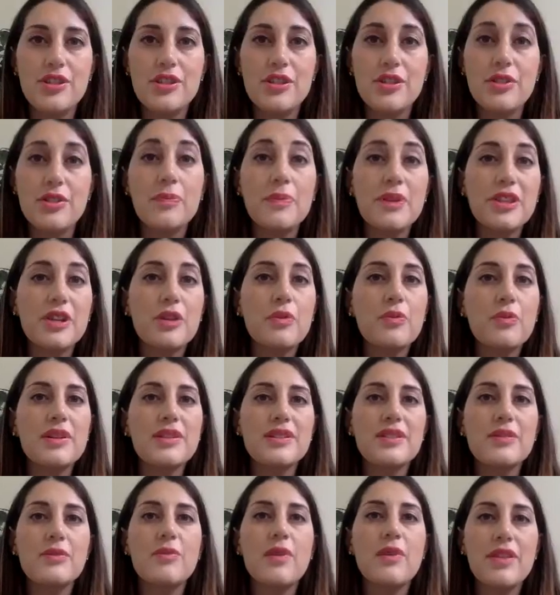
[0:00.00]
to. But there
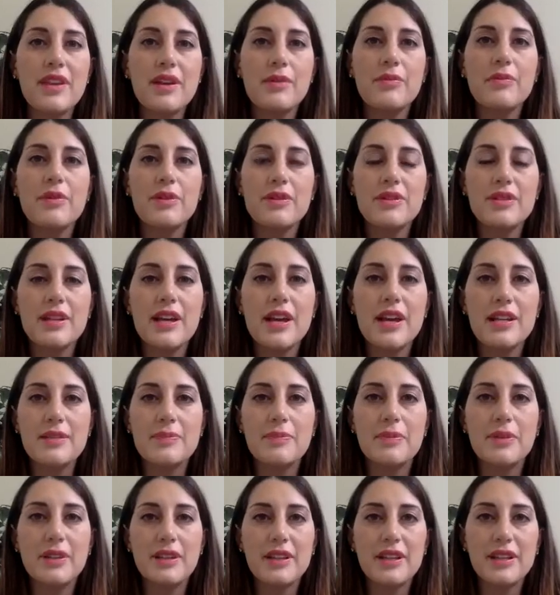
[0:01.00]
wasn't one that was as
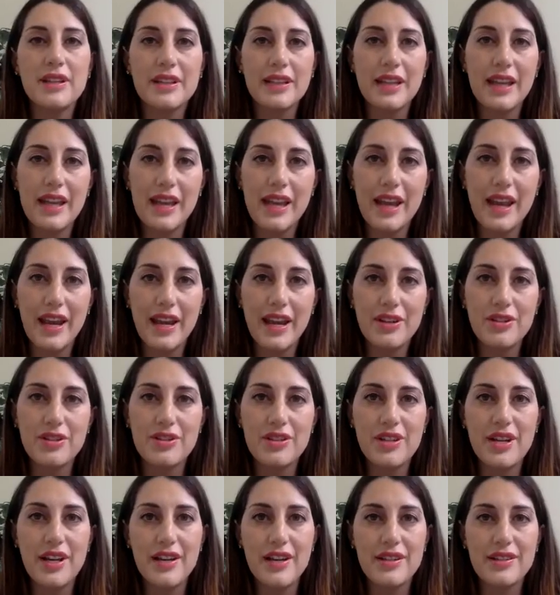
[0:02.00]
politically engaged
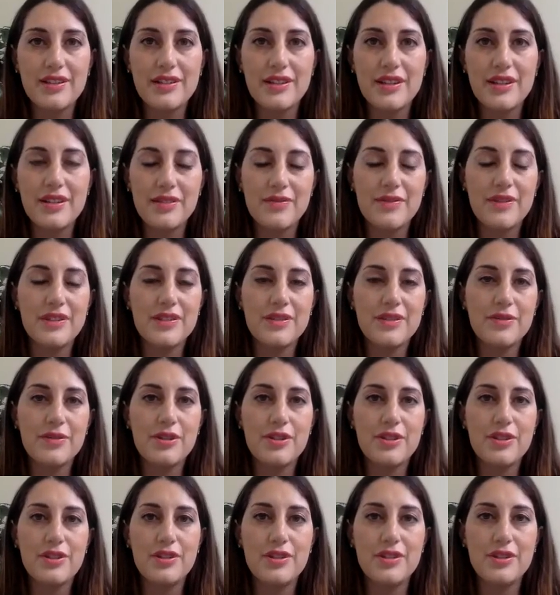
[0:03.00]
as In Defense of
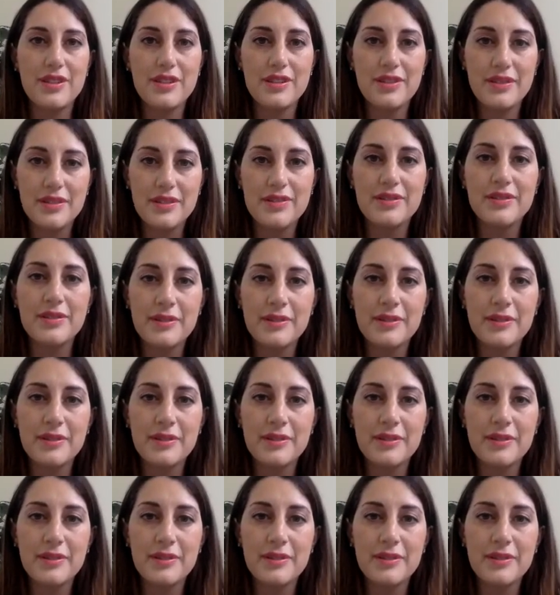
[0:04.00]
Christians is.